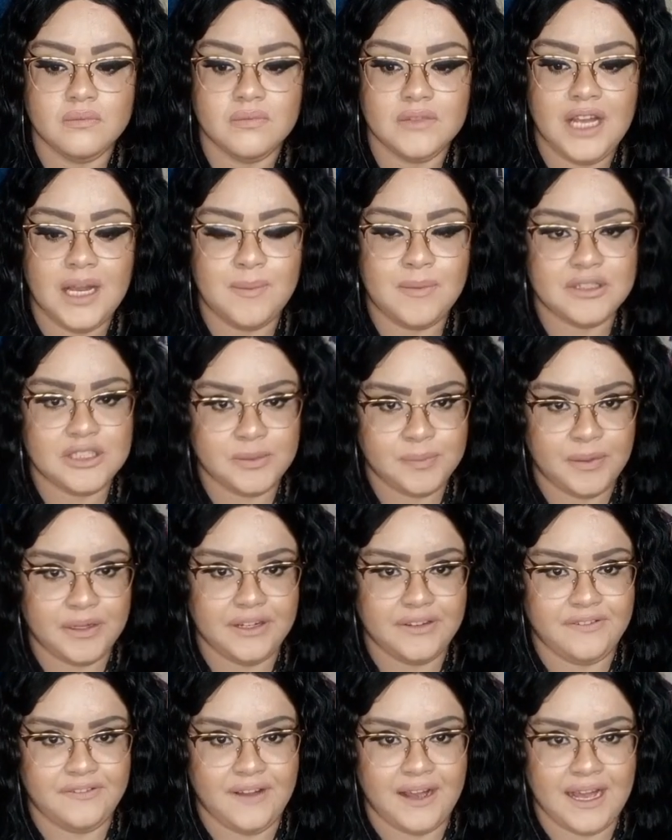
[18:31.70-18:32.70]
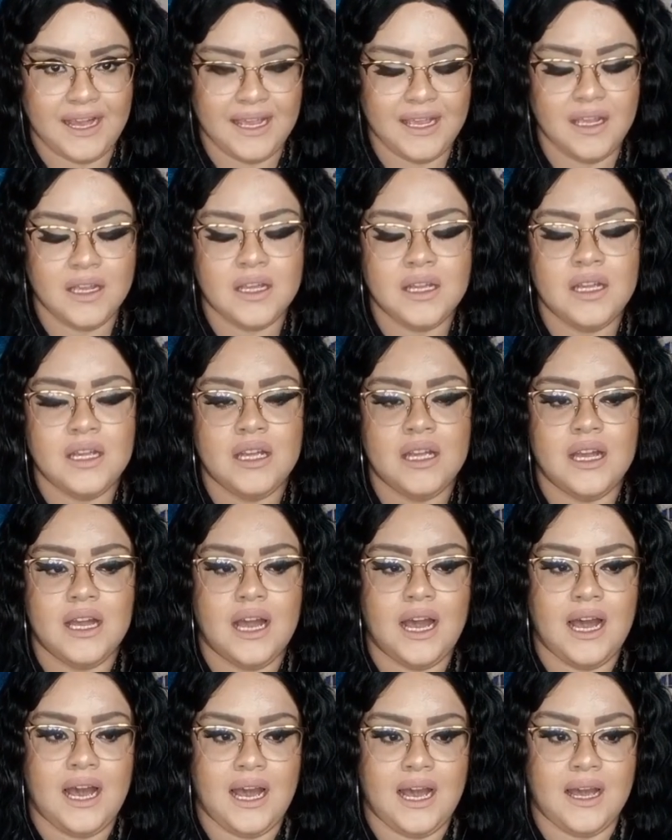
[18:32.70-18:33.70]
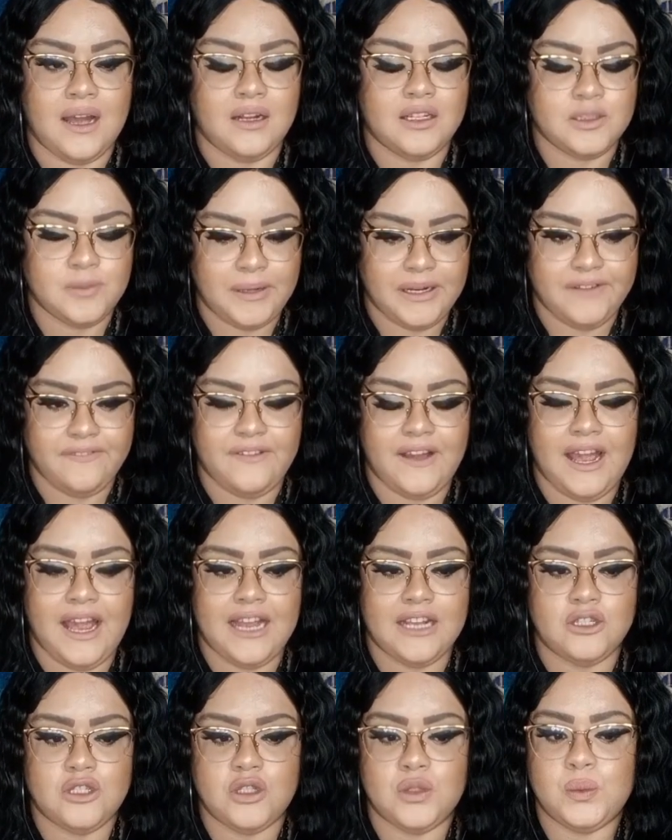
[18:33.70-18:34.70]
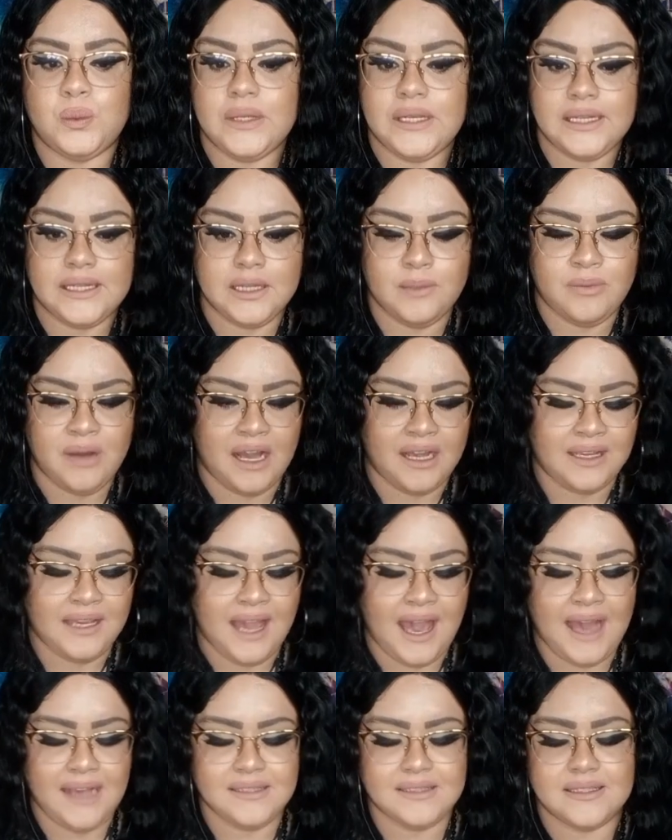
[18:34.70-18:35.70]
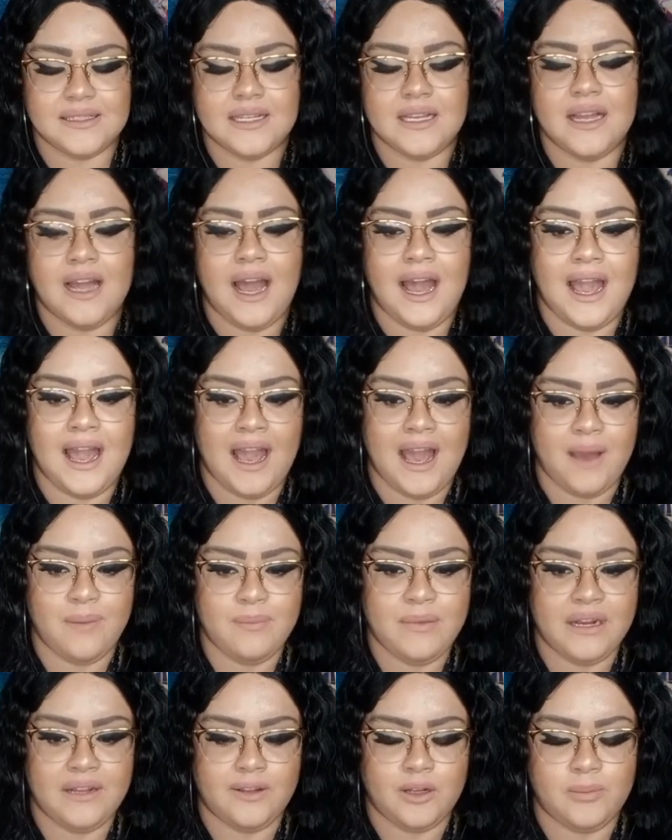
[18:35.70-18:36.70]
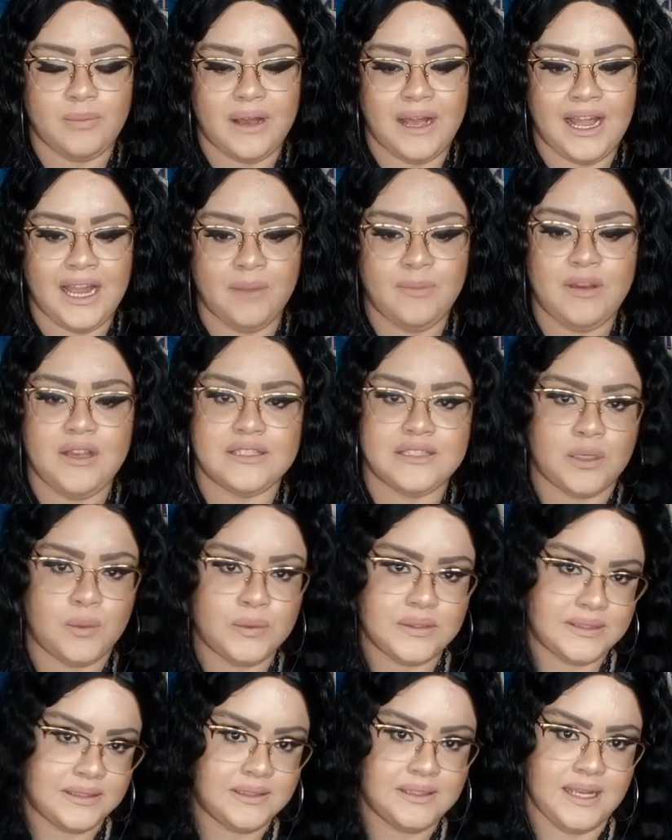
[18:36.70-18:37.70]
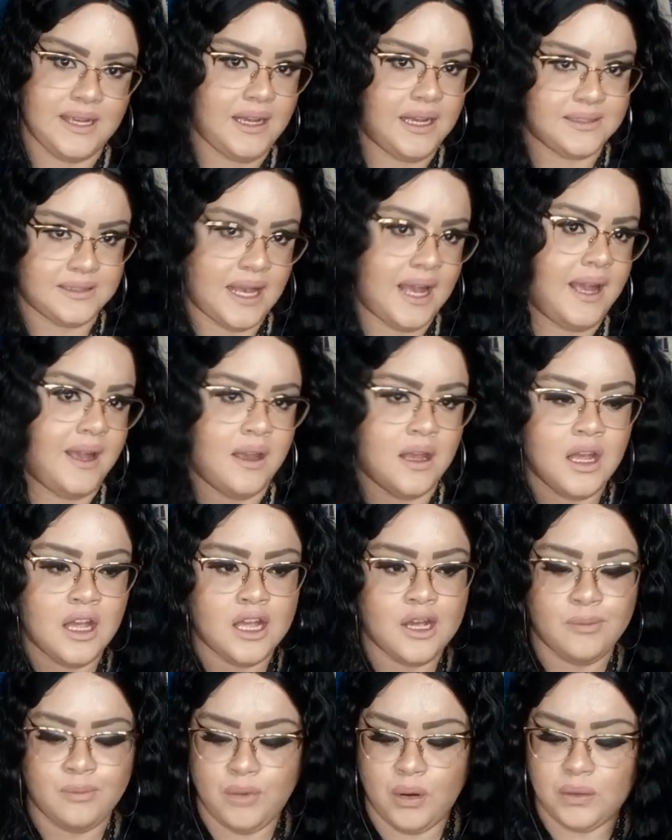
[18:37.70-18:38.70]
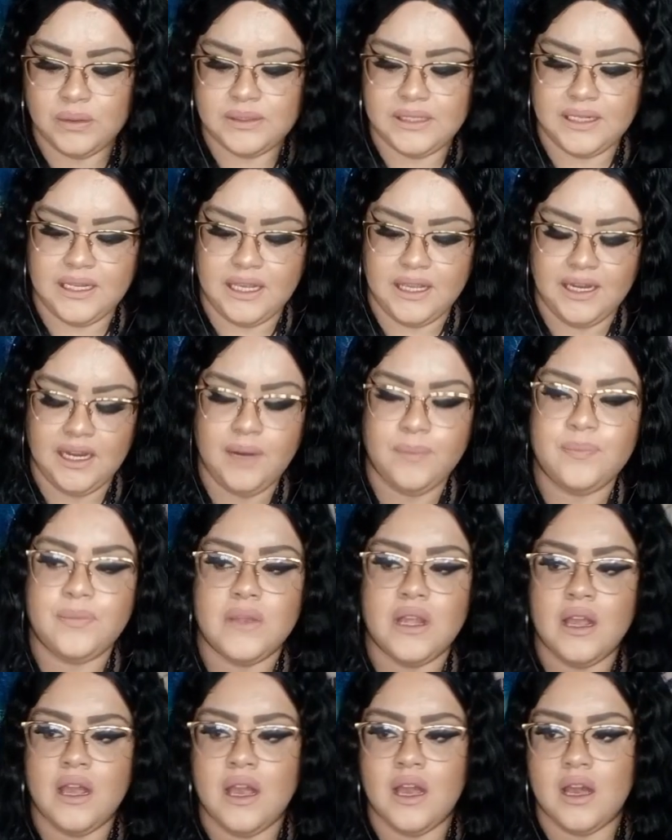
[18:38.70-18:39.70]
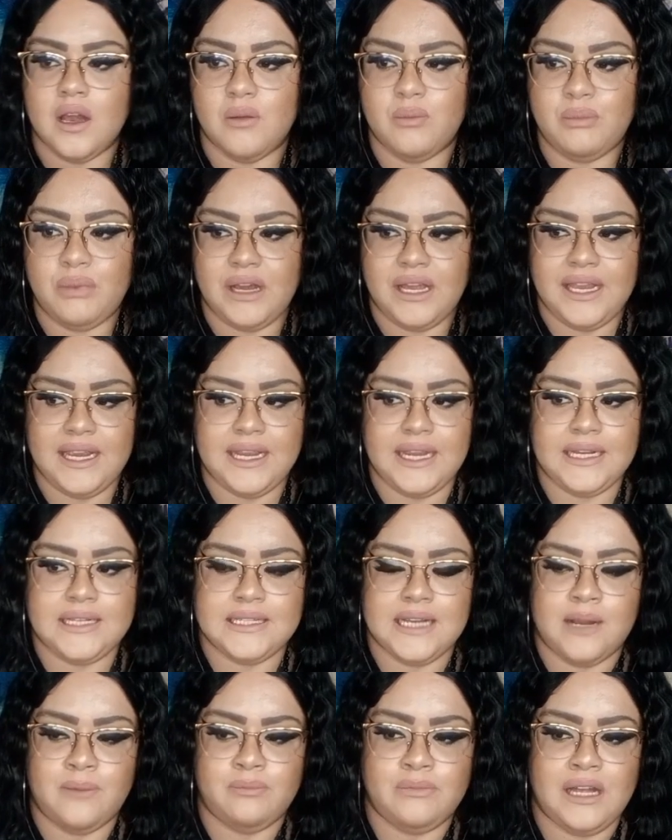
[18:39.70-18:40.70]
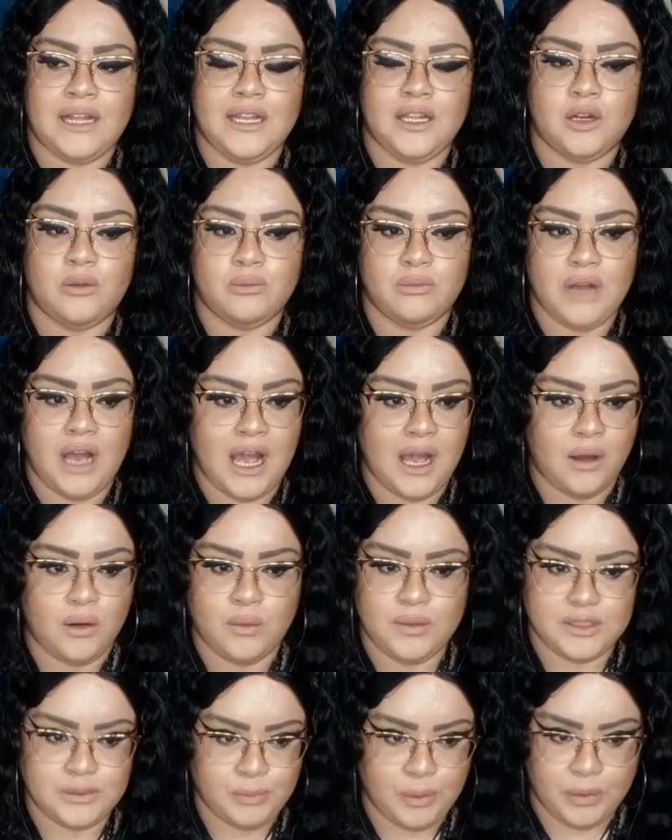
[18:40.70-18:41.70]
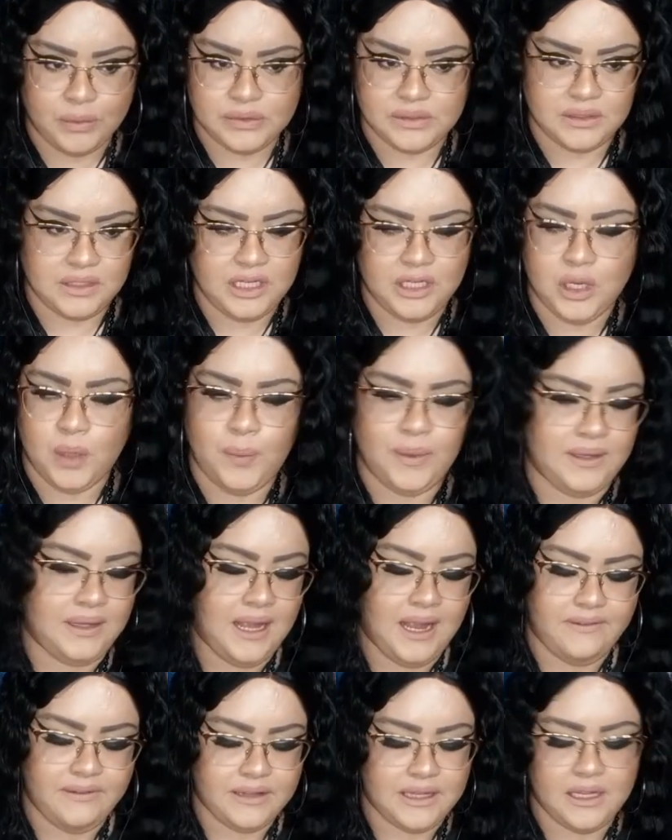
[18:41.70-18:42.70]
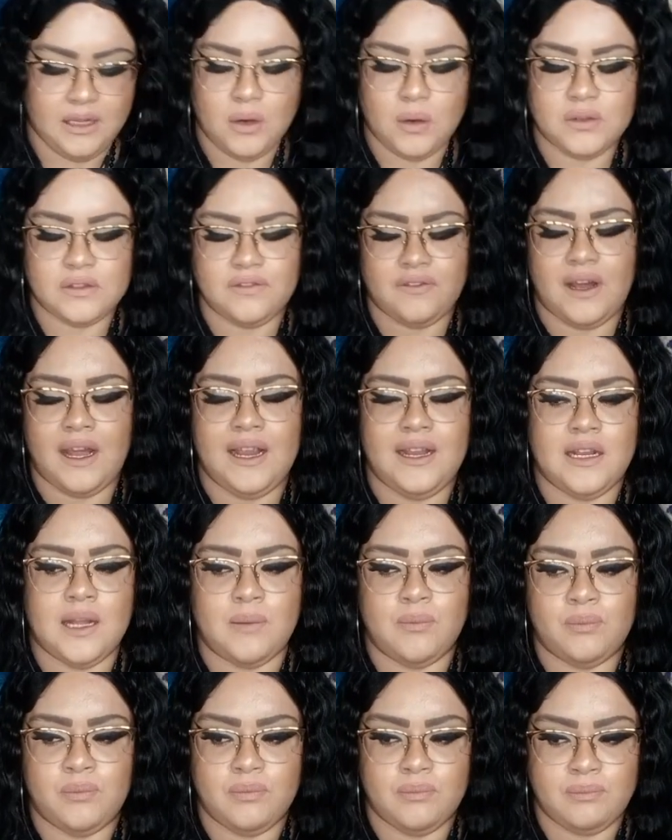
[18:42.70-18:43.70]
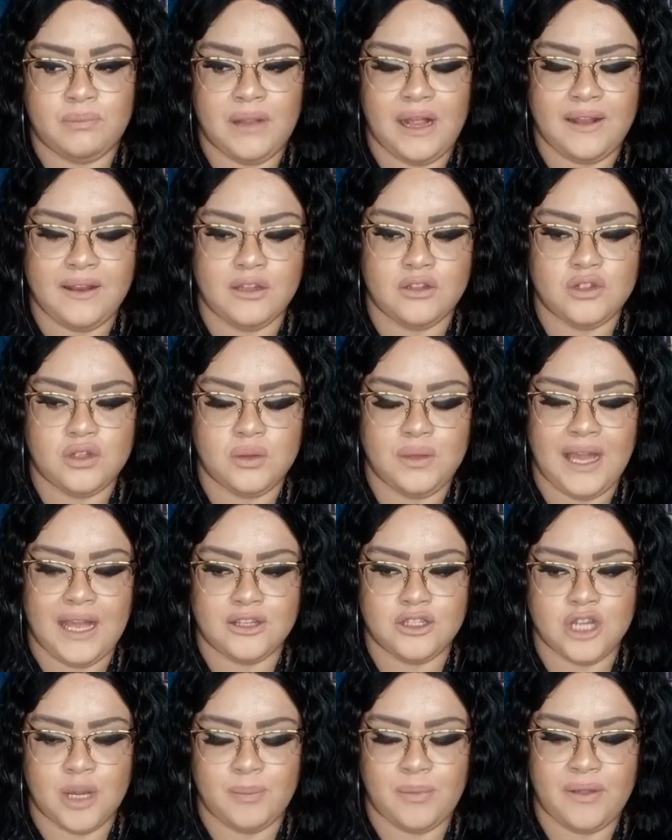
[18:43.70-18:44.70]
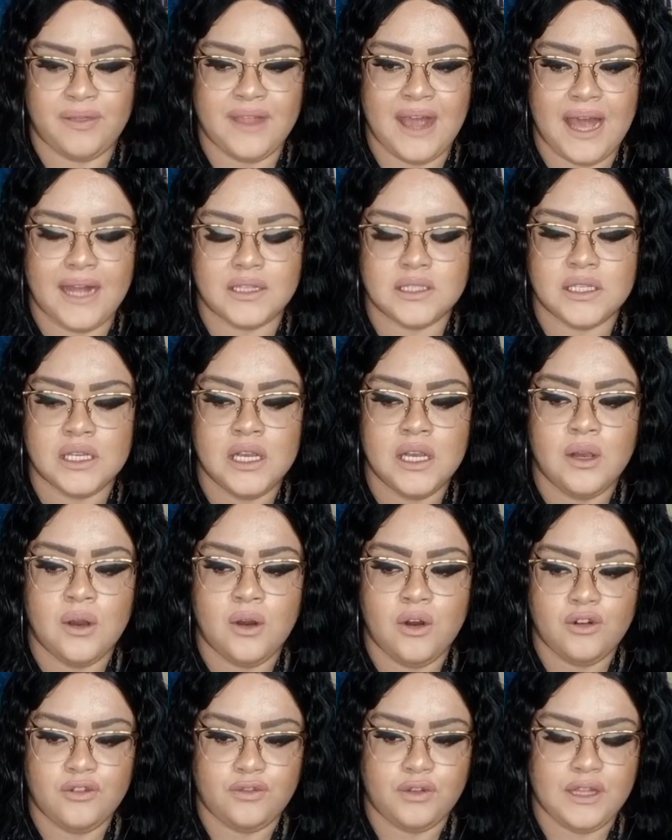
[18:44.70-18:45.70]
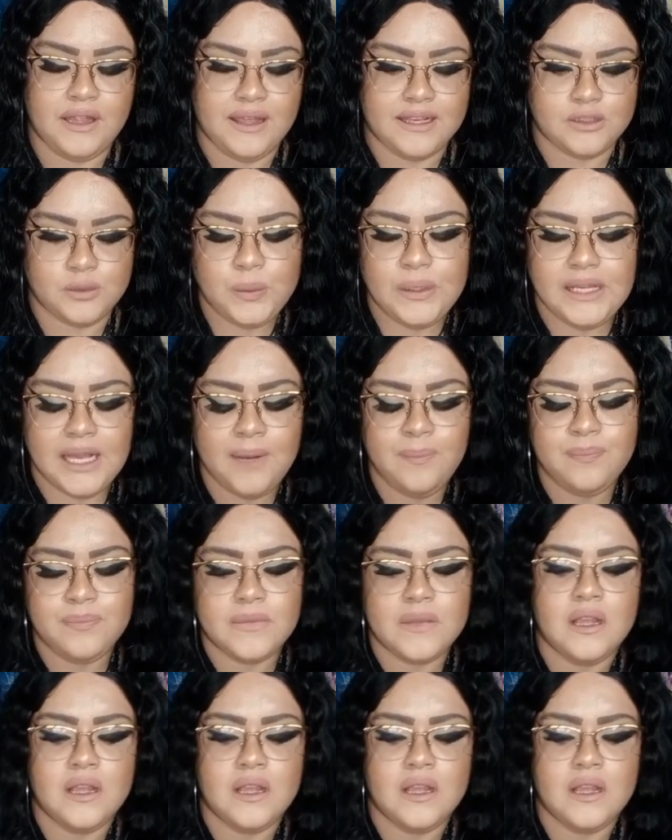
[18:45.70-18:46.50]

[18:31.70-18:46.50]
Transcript: I'm on Spotify. Spotify, I do weekly podcasts. I have been a little behind because I was sick, as I posted here, but I'm planning on, I always post, you know, when everything goes fine. I'm planning to catch up on that hopefully this weekend.